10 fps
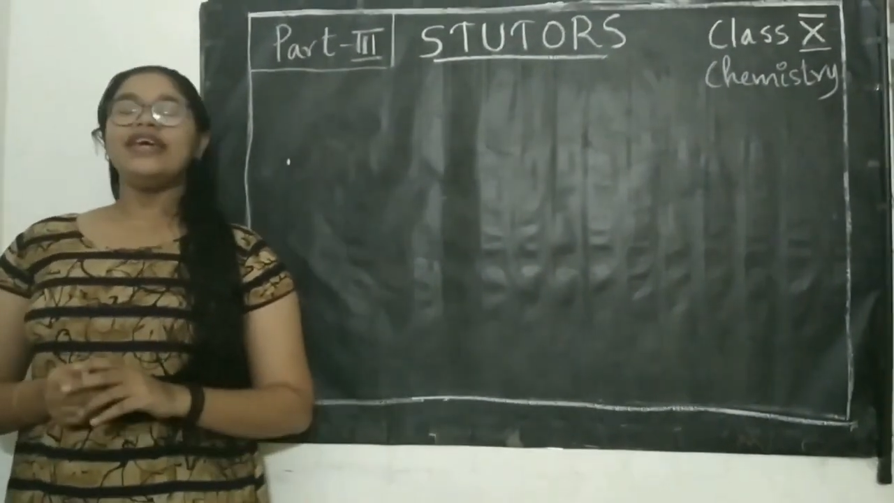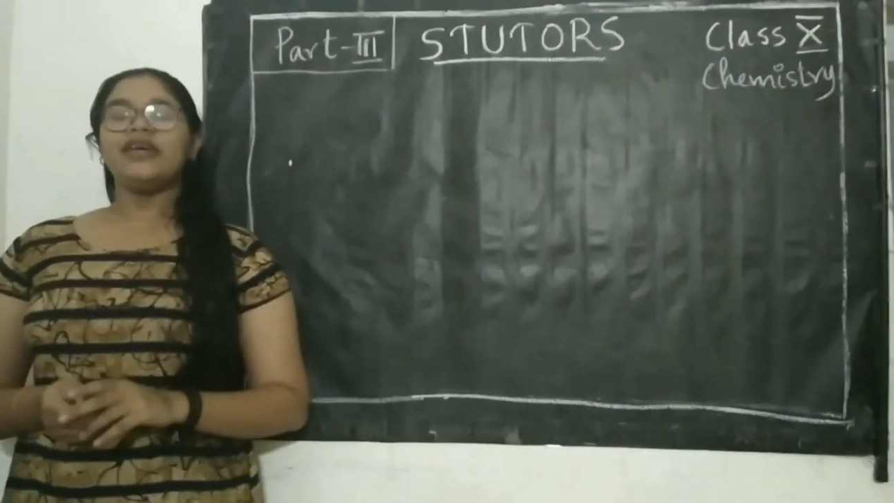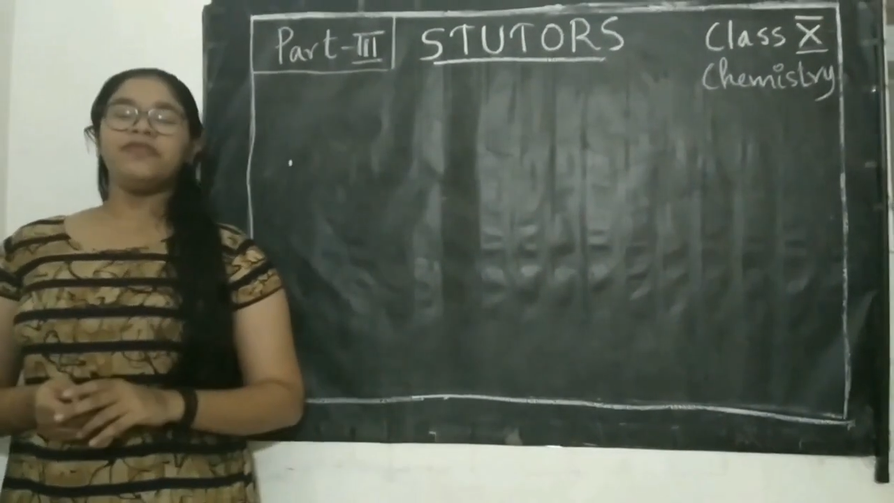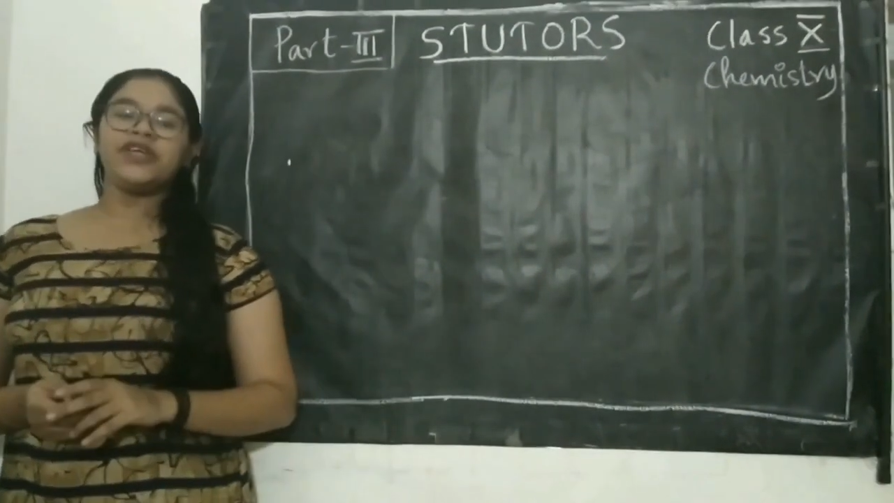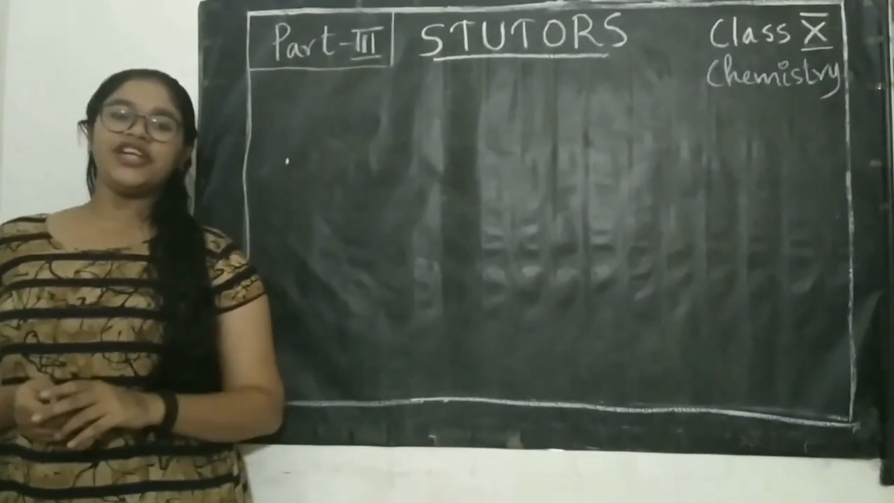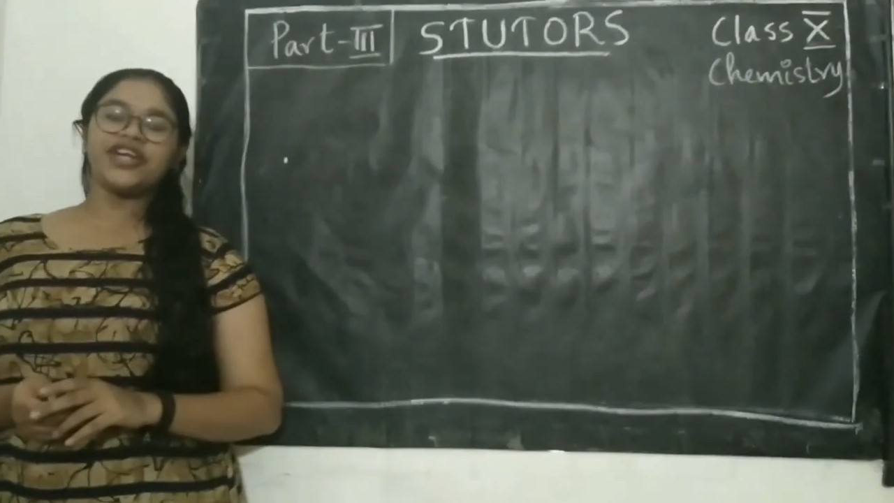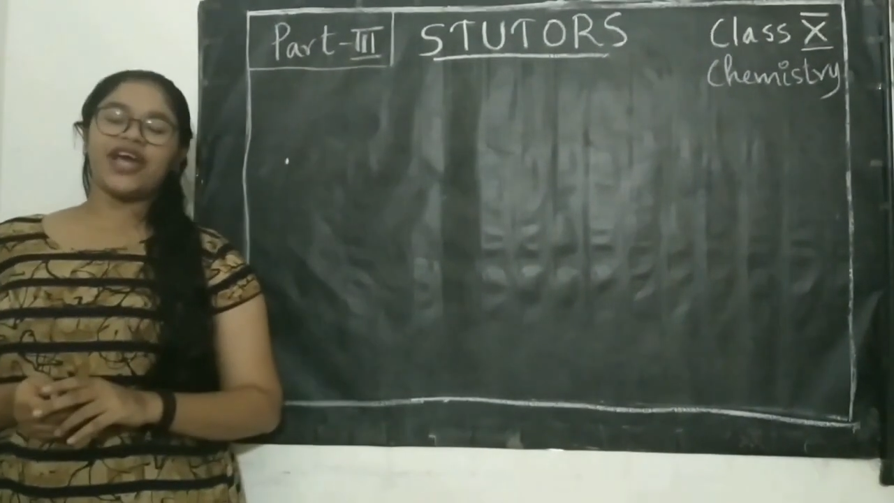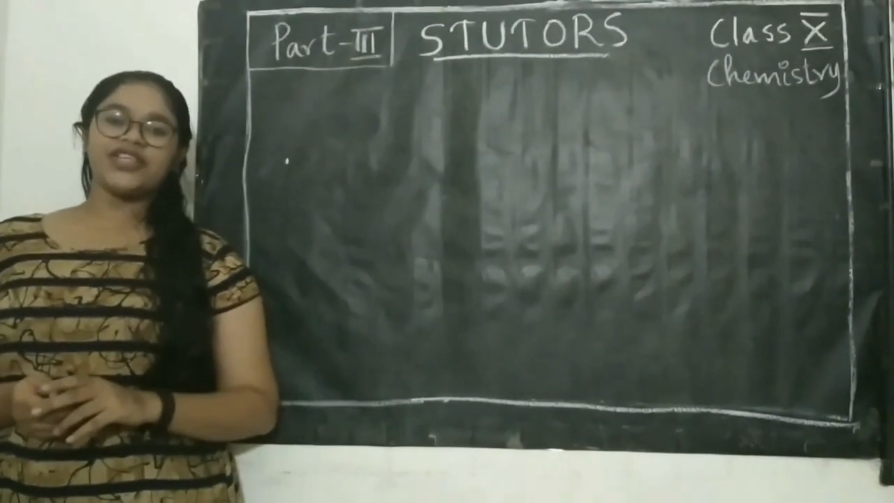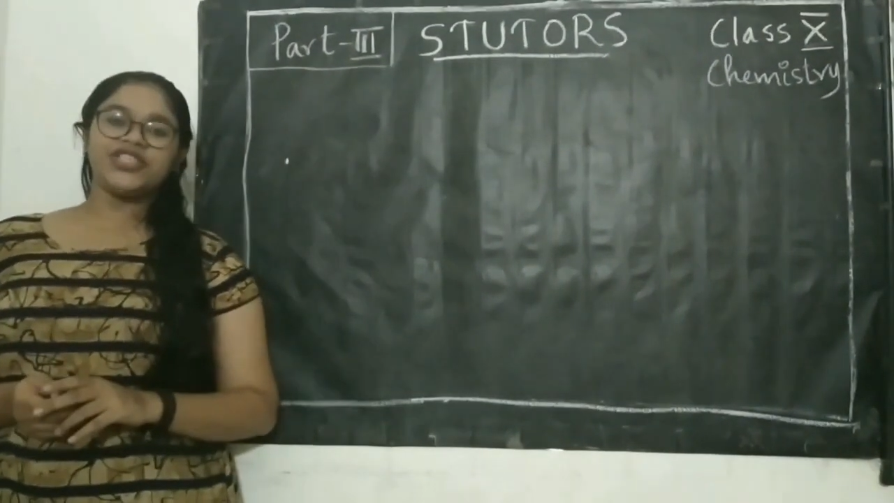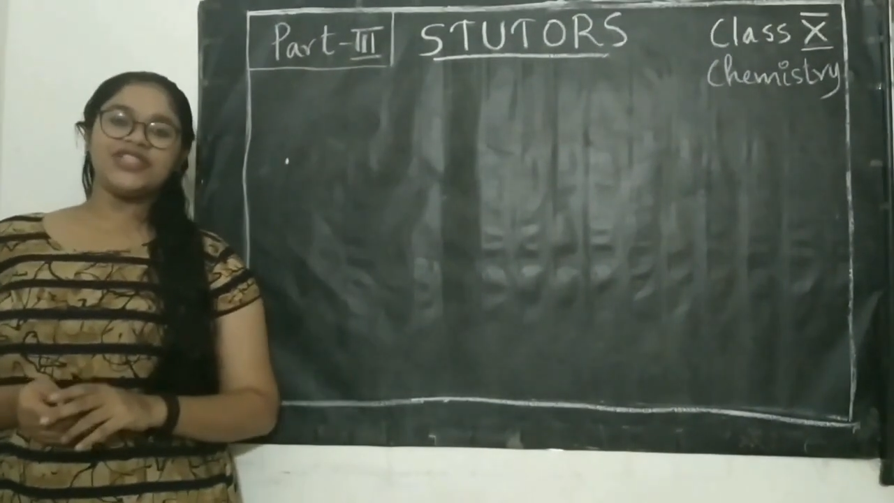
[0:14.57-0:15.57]
chemical
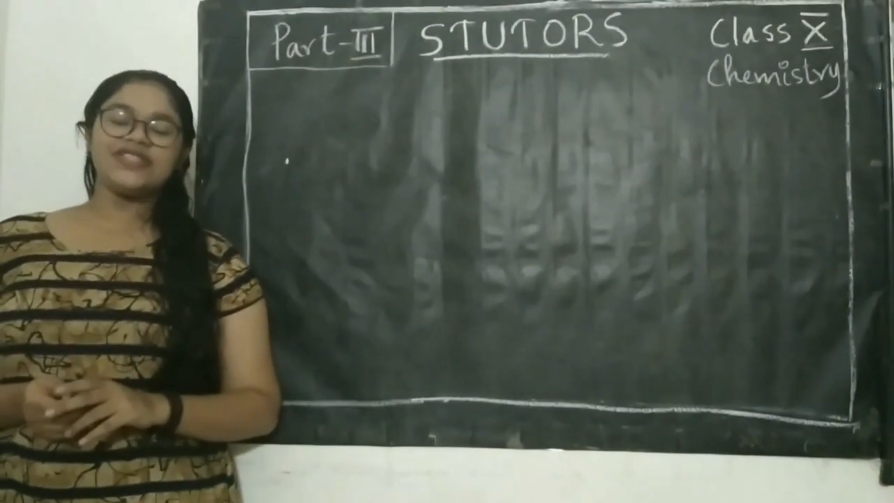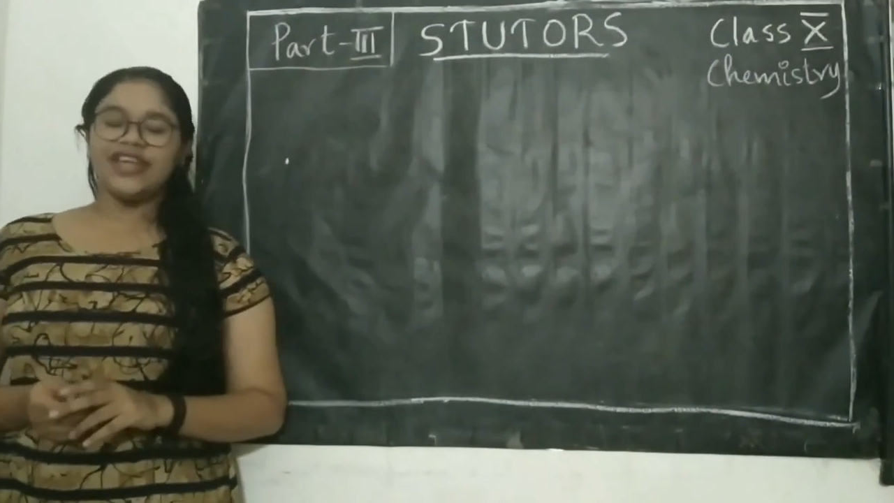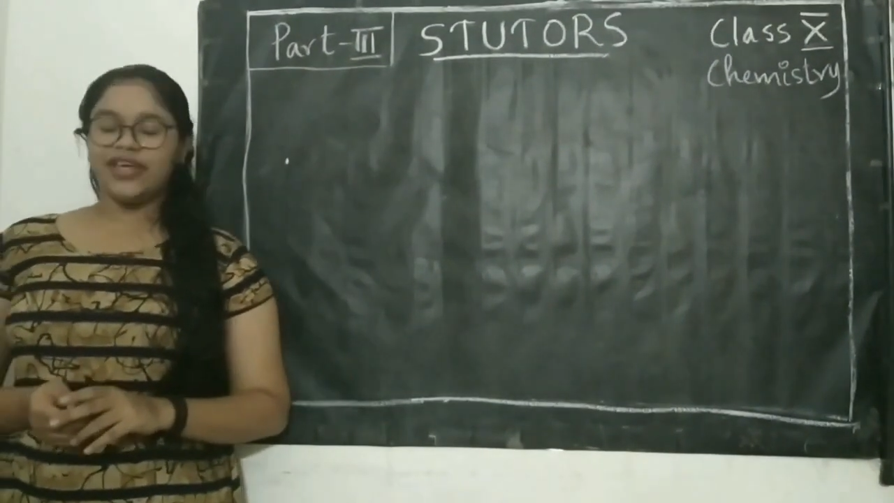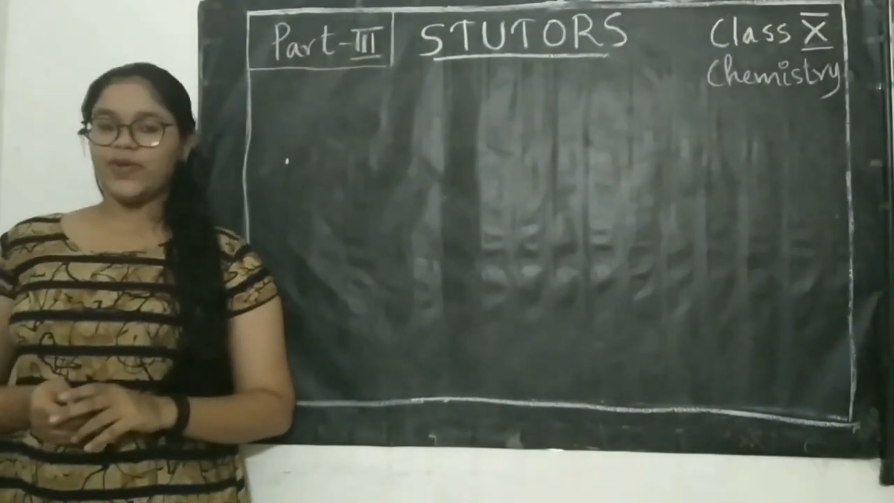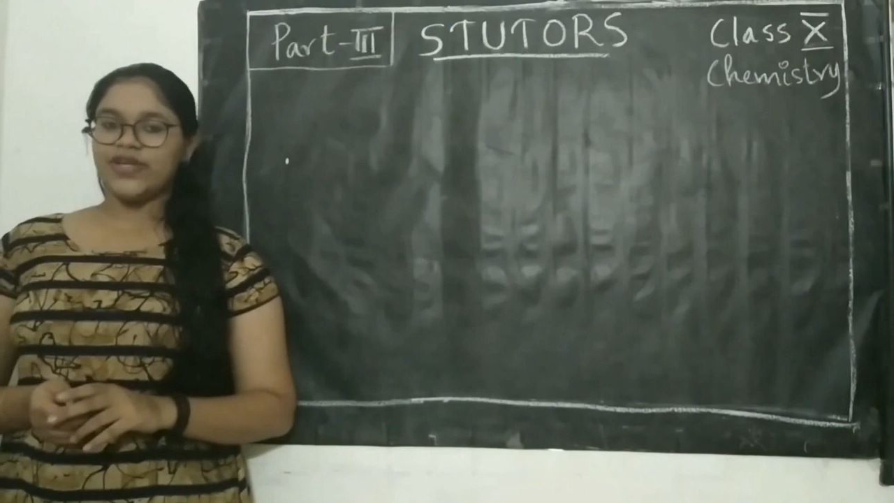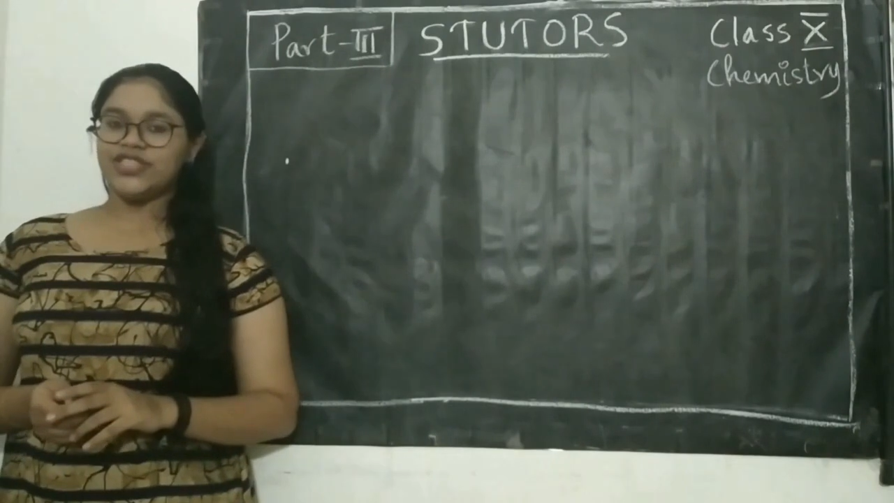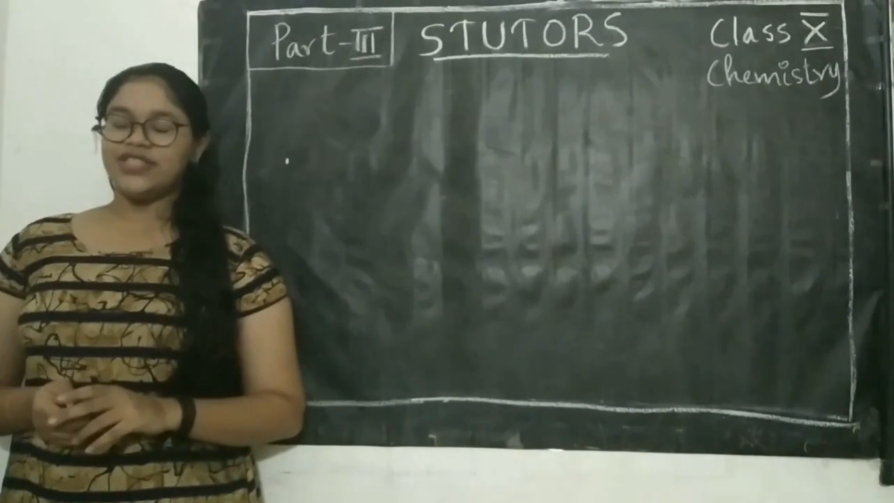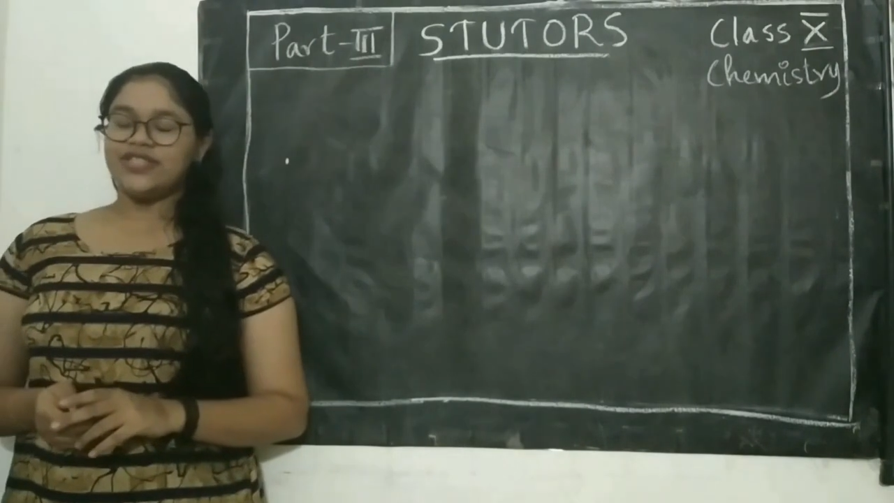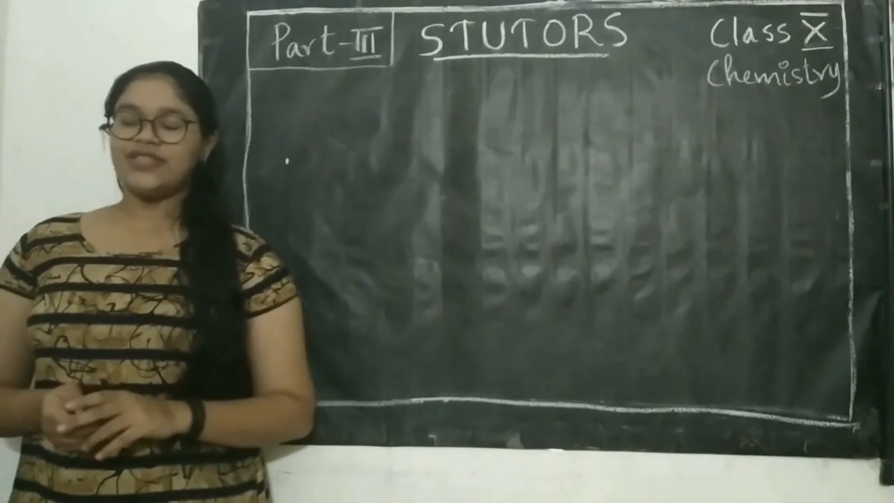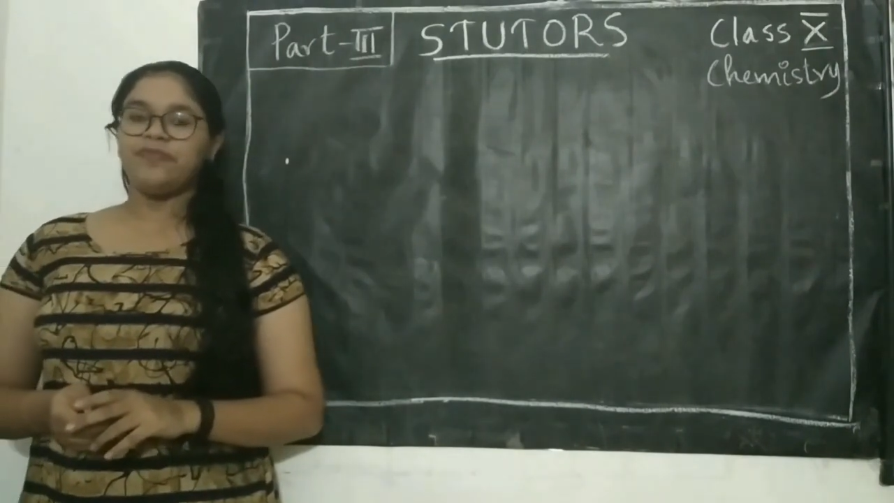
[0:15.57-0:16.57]
reactions and
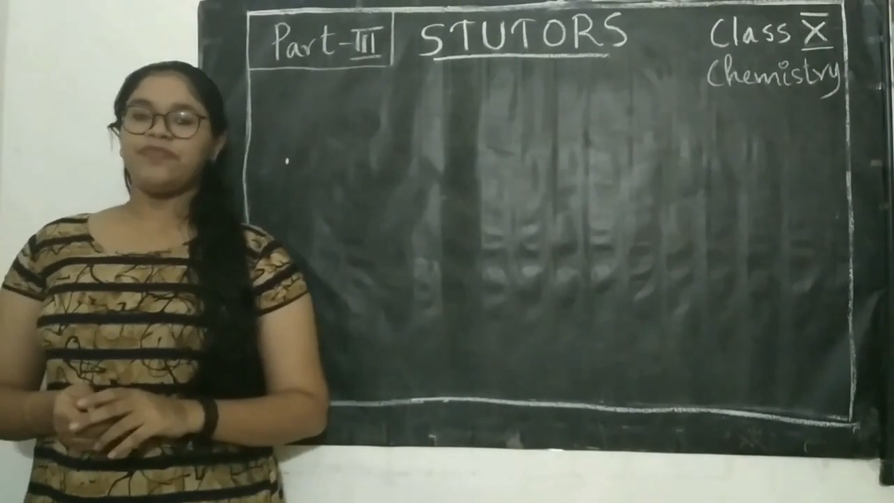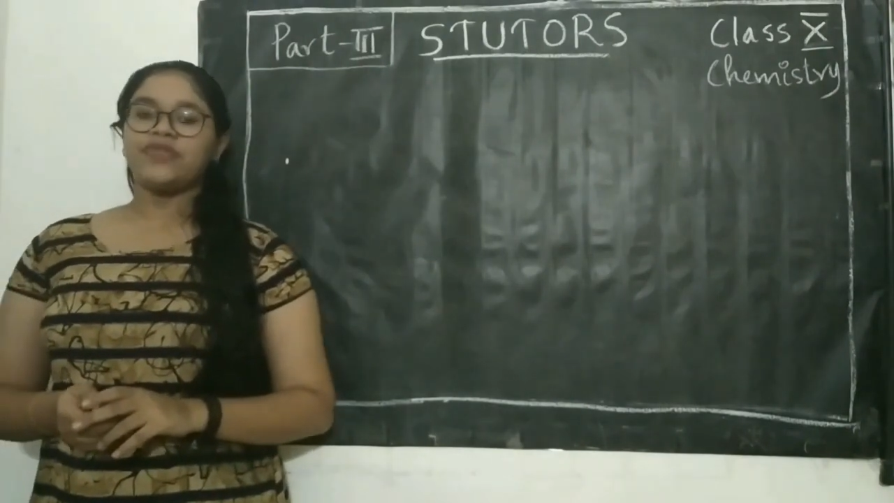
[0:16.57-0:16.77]
equations.